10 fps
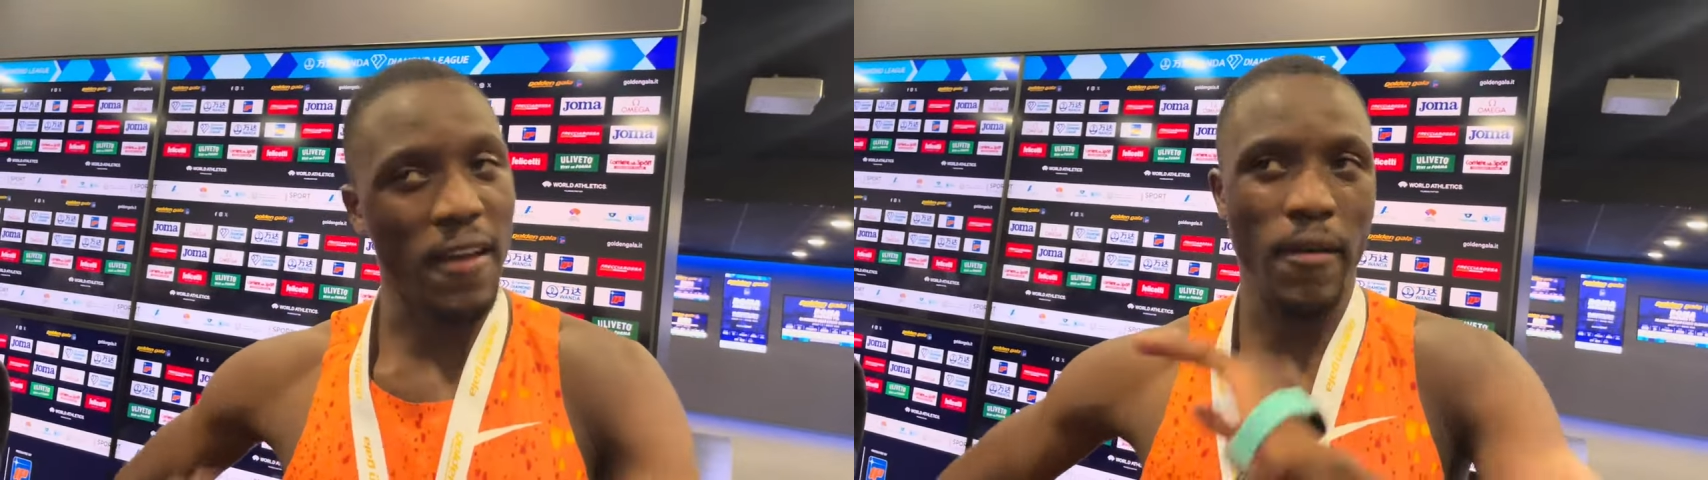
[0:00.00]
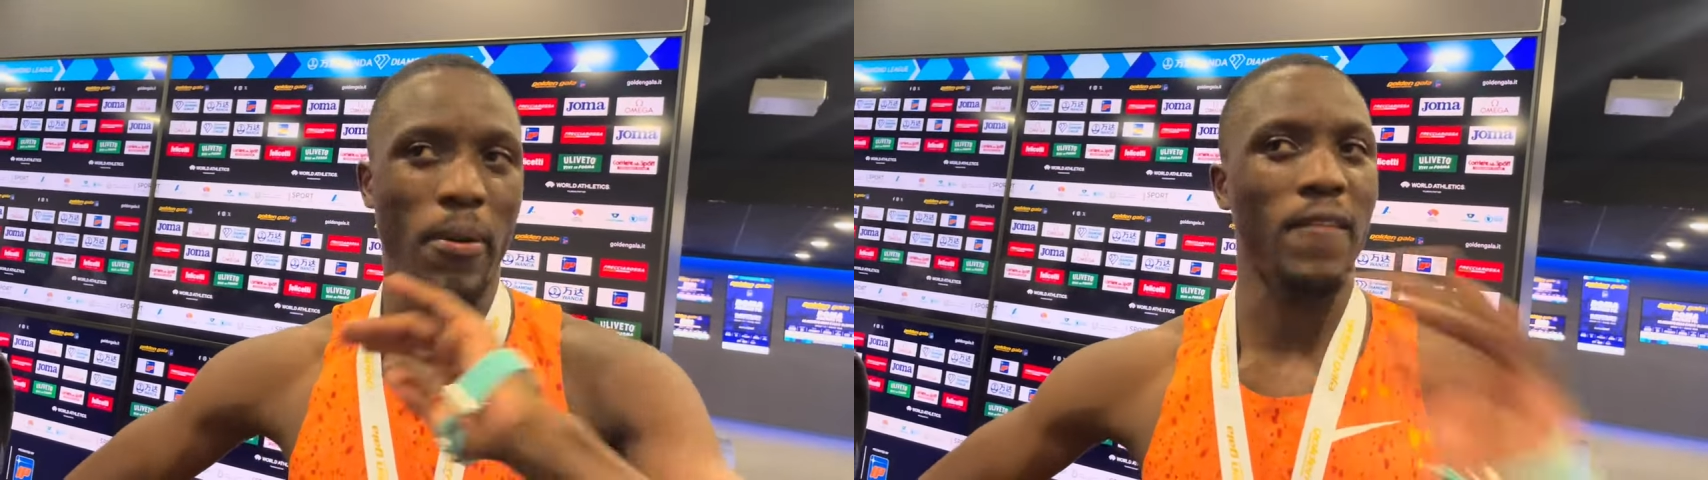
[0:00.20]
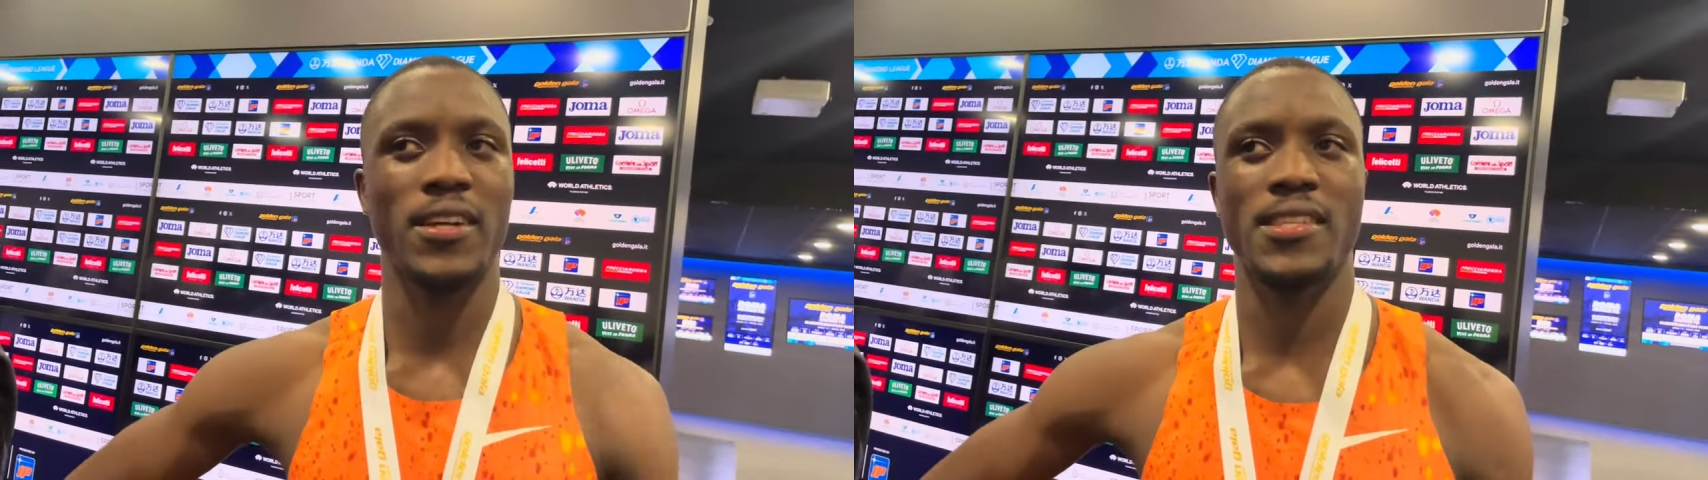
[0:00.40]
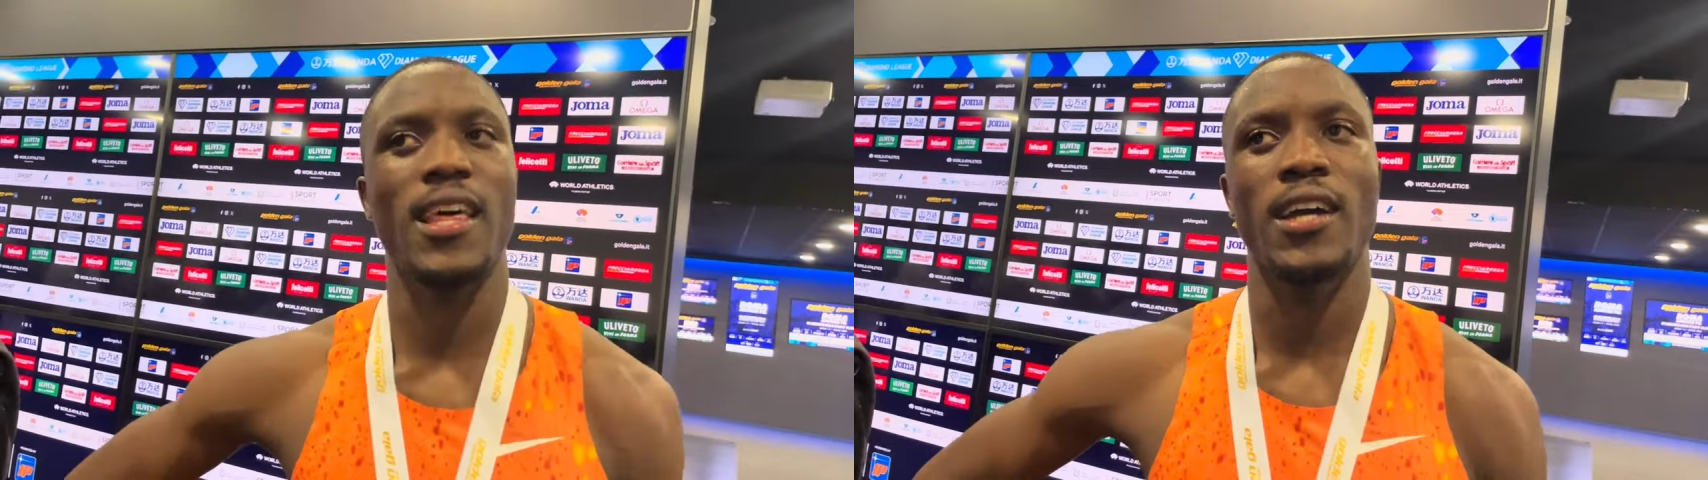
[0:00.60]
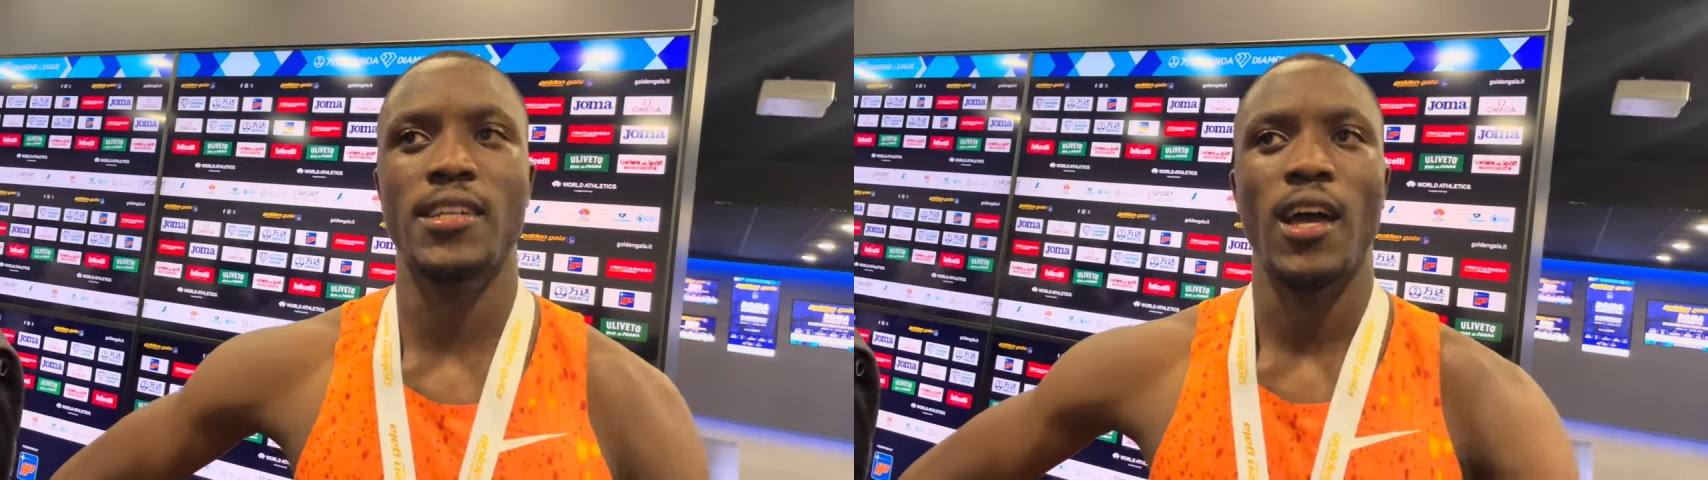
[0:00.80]
for
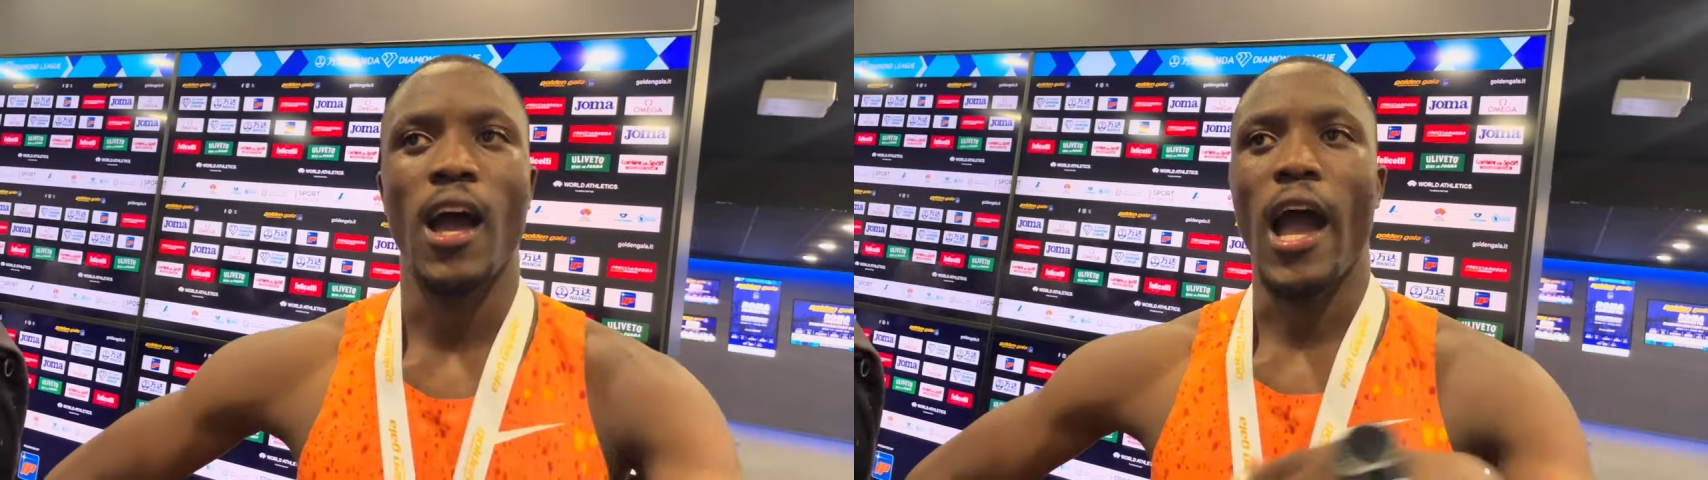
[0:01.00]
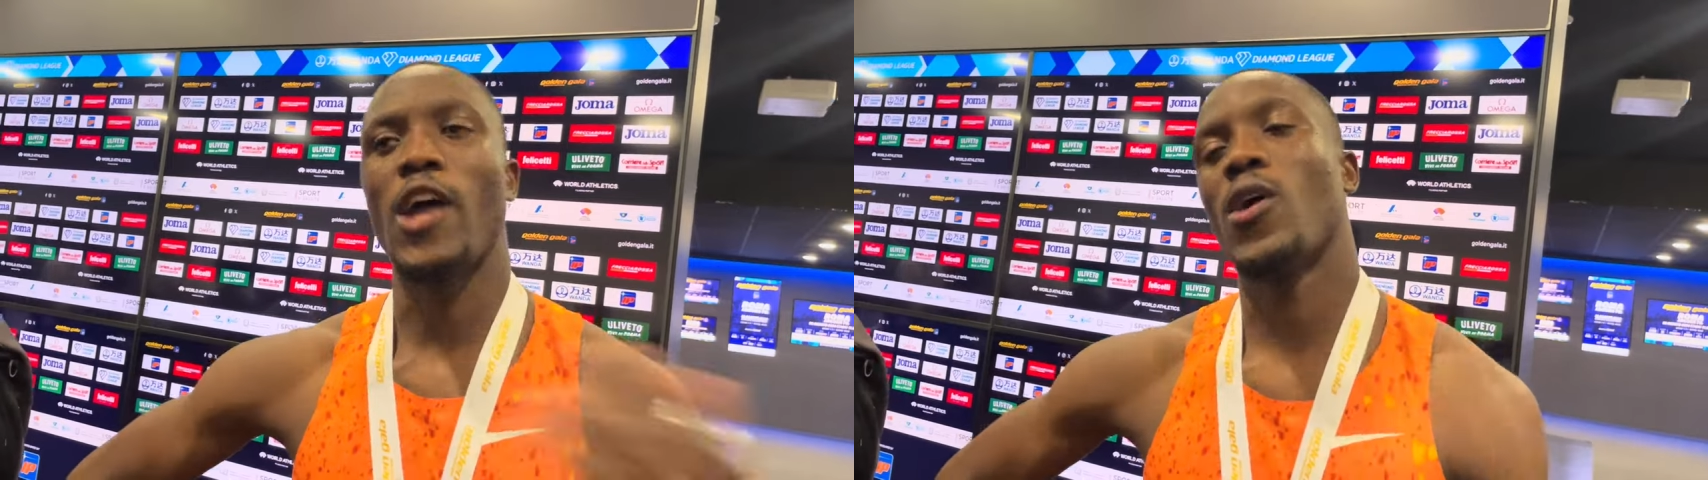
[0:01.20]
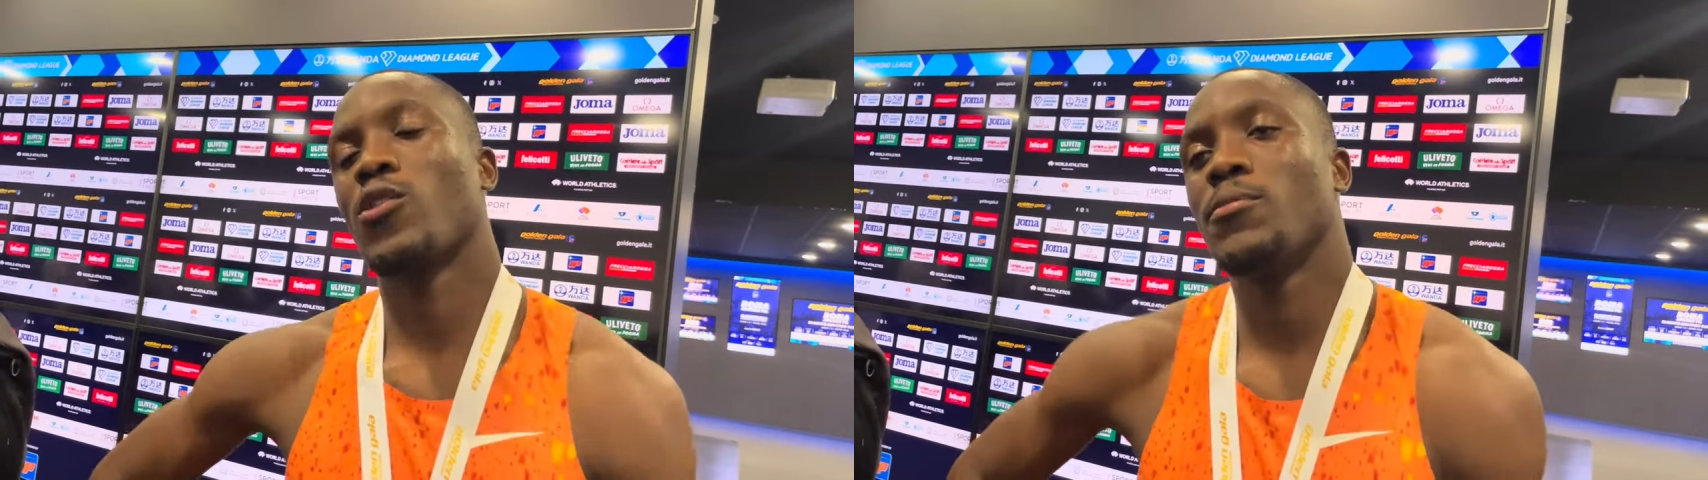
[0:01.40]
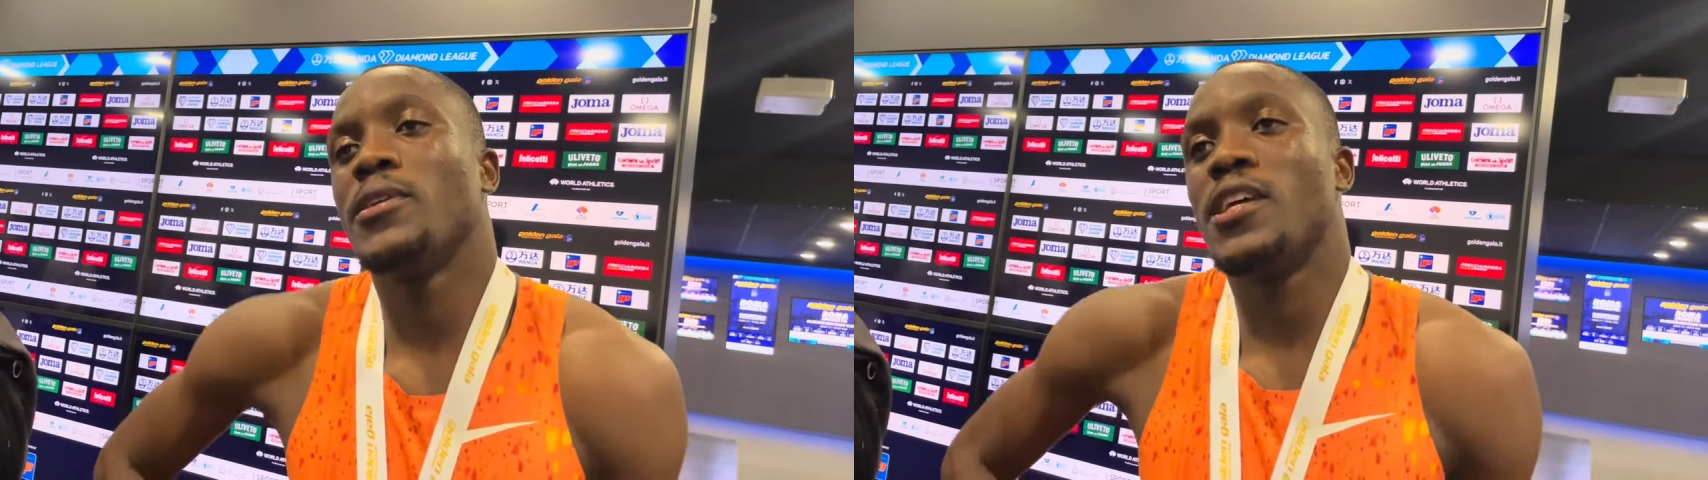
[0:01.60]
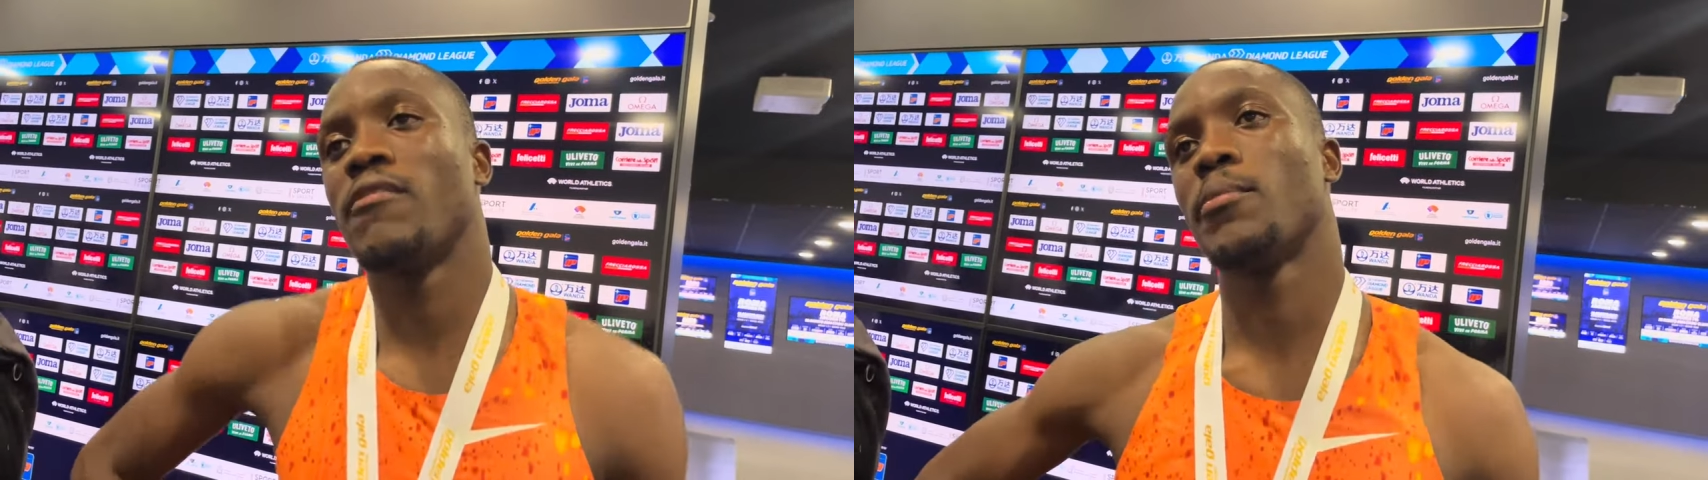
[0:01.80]
Tebogo after the
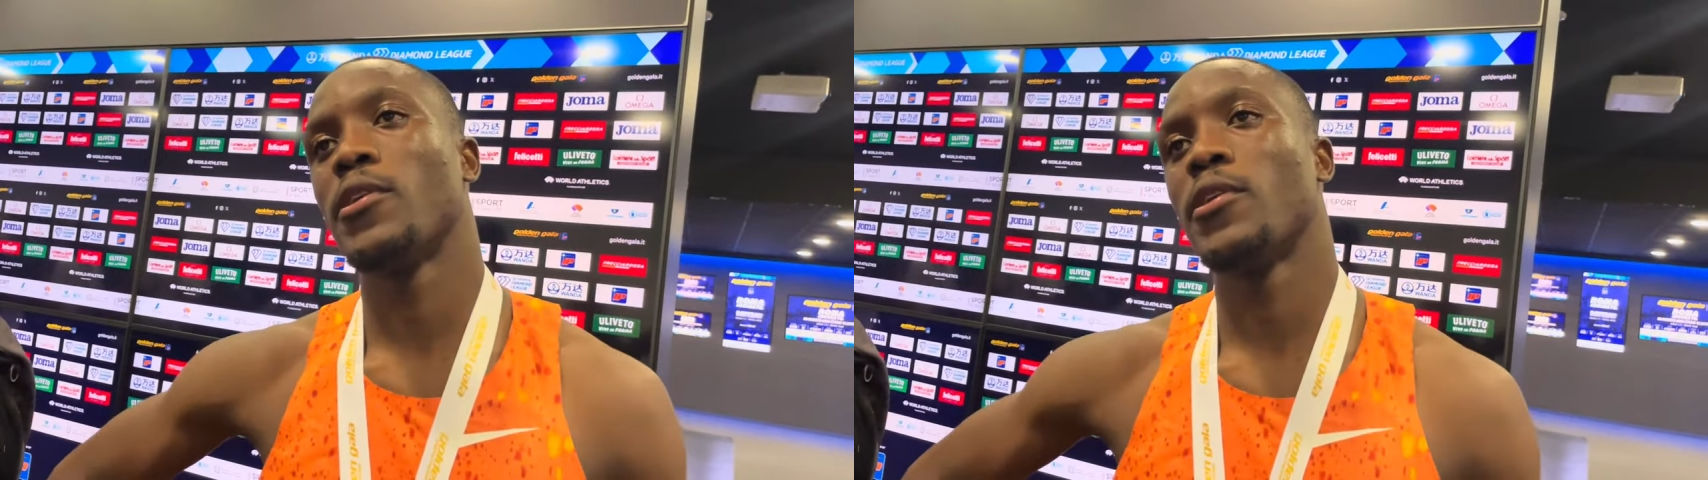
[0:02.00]
race.